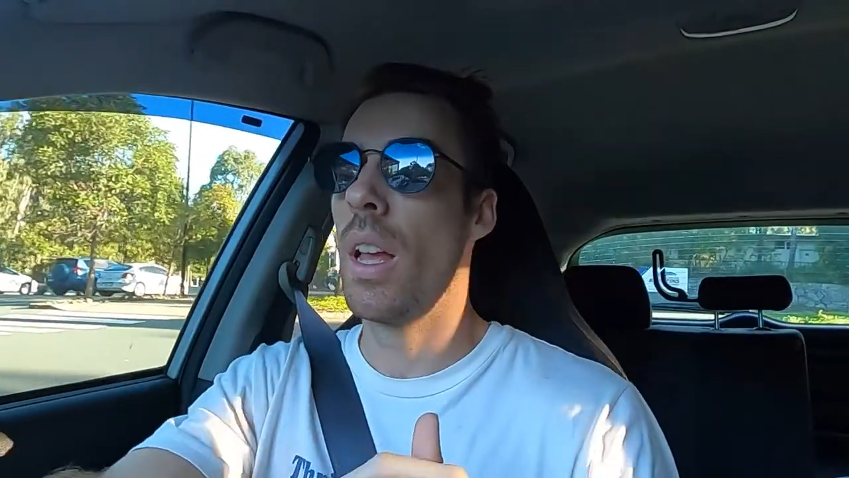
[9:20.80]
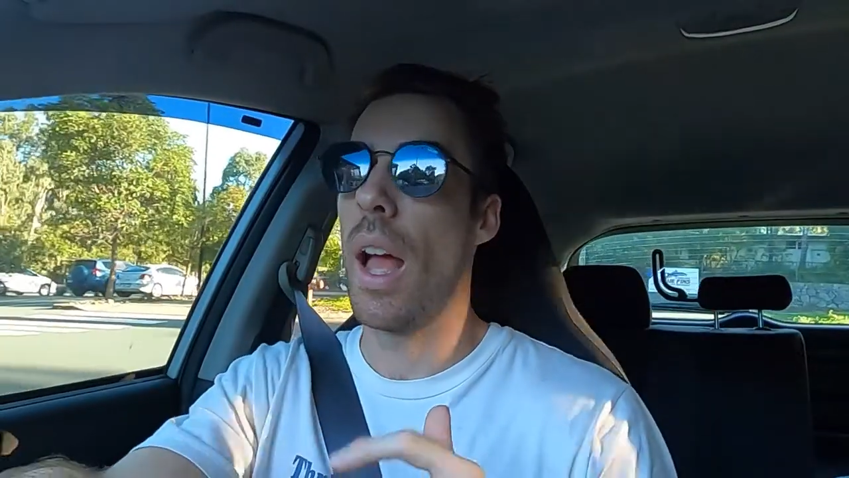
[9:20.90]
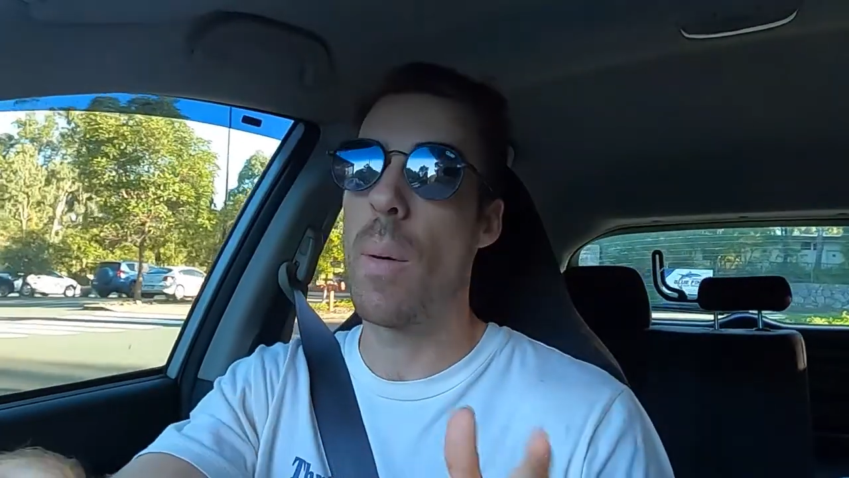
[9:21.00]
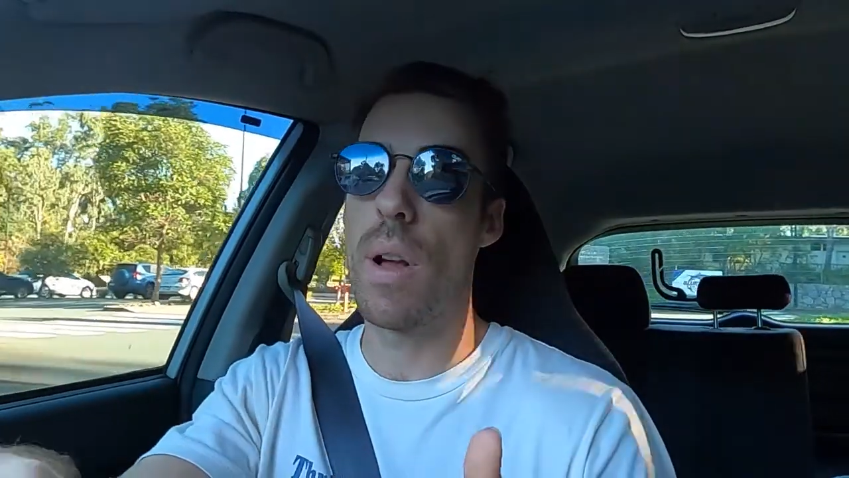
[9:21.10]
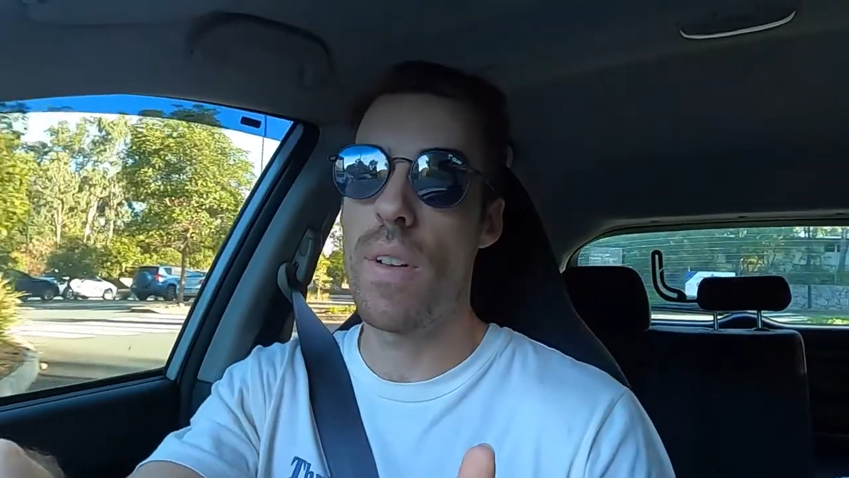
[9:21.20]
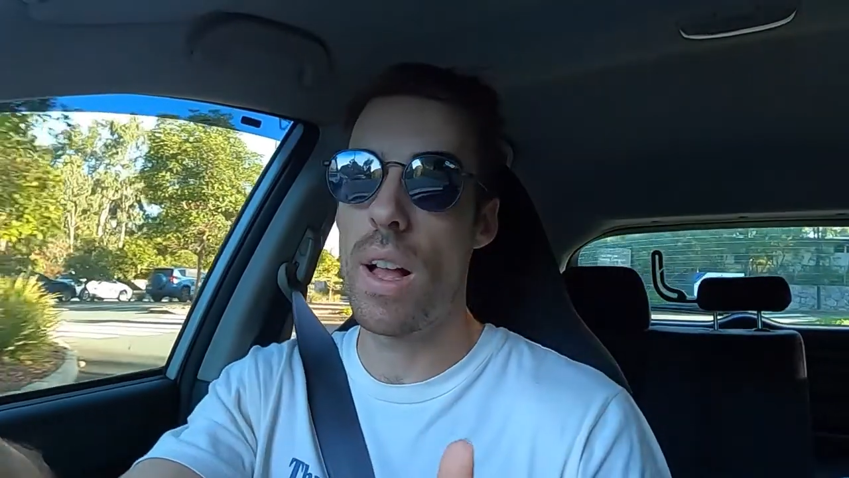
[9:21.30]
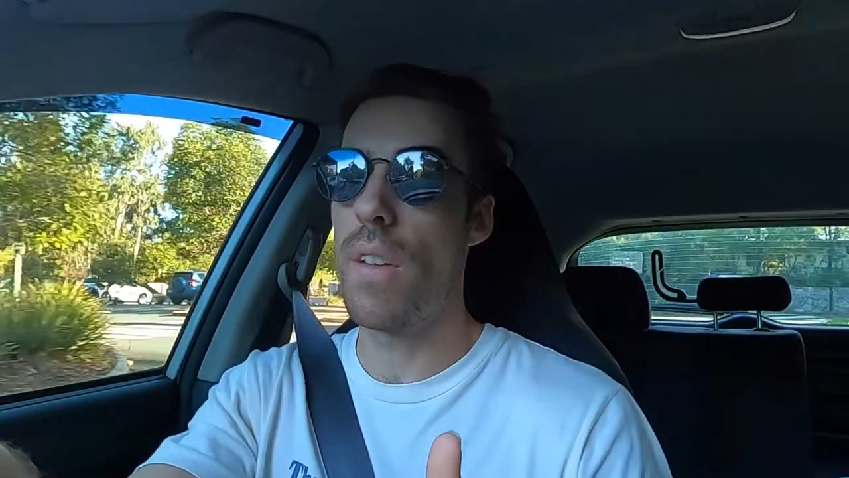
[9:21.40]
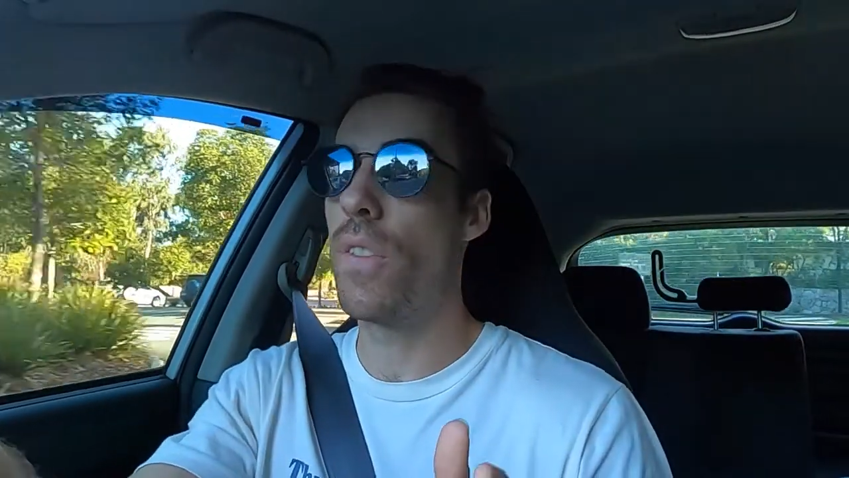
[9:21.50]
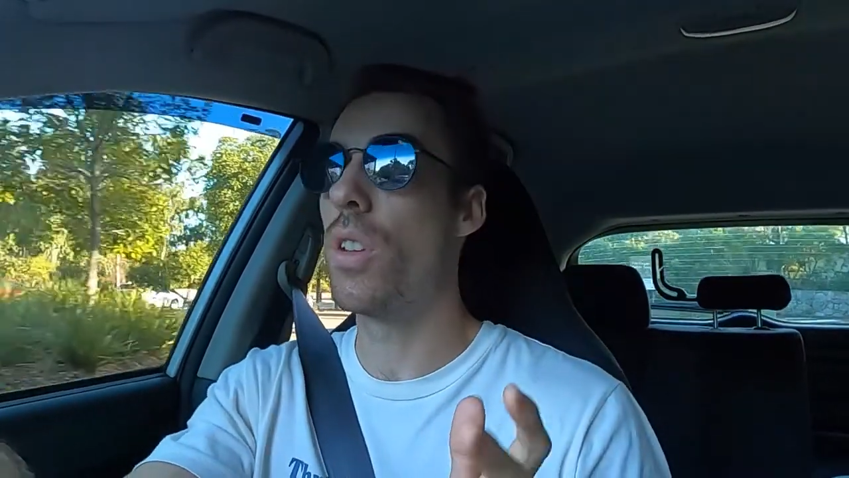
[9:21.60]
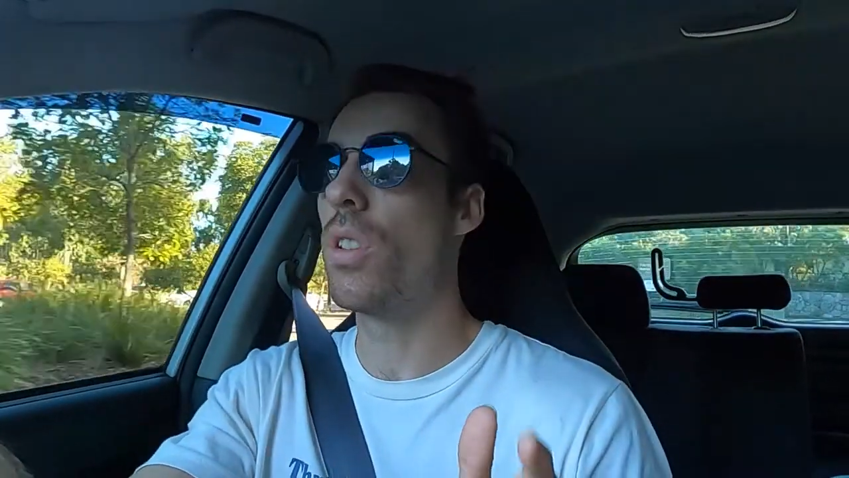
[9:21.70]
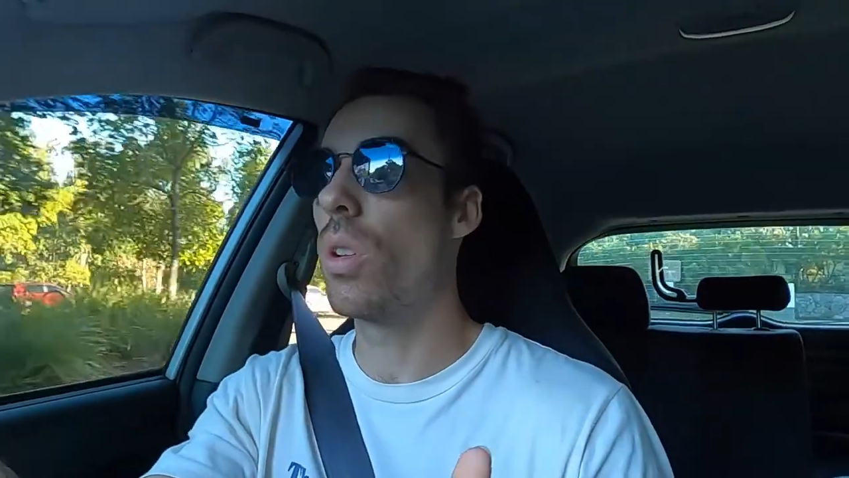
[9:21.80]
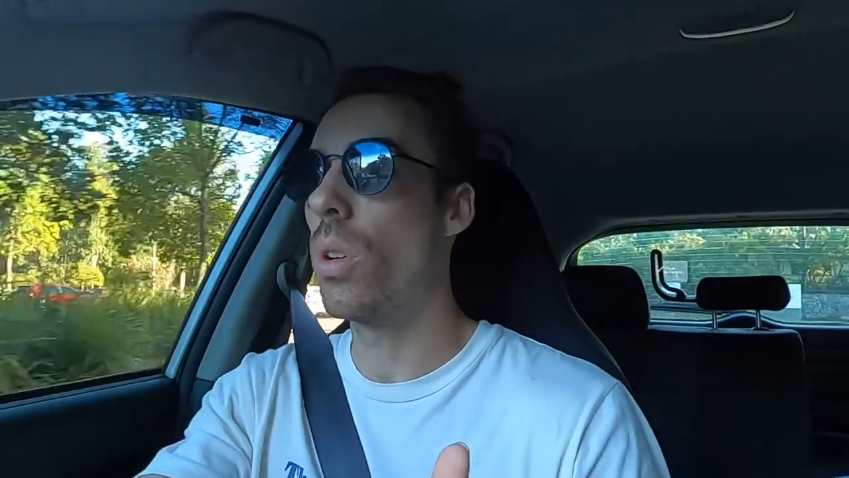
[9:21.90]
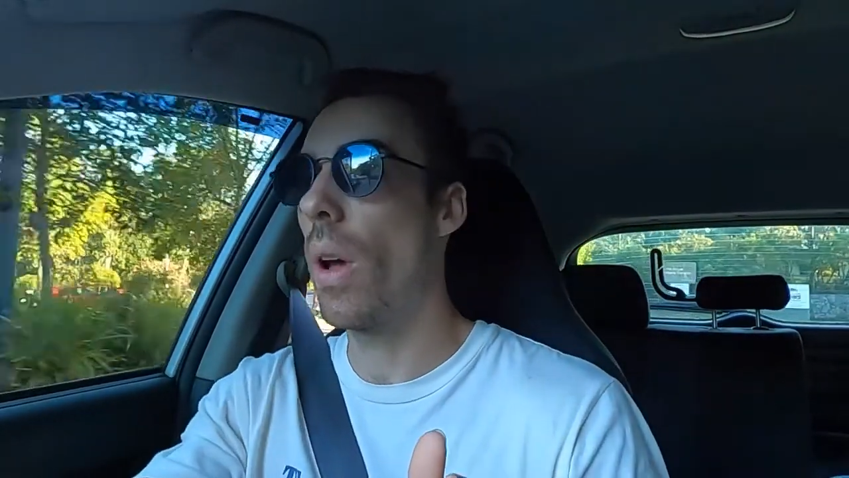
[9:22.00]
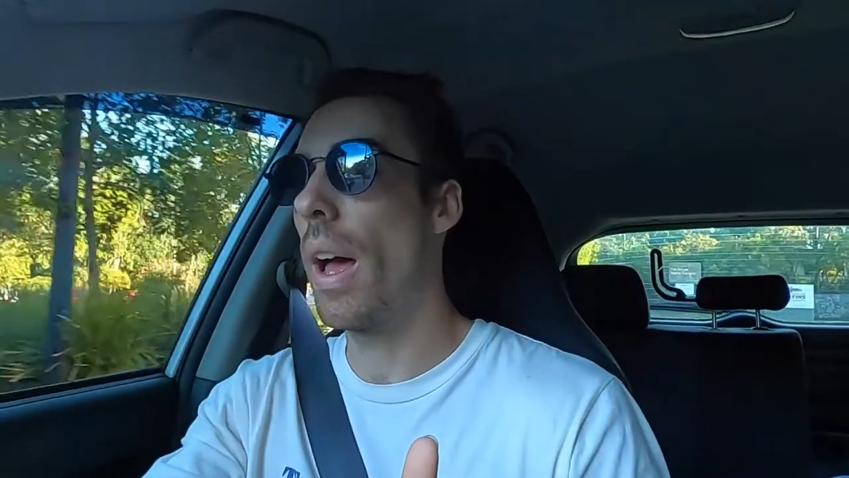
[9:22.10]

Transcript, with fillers: However, if you do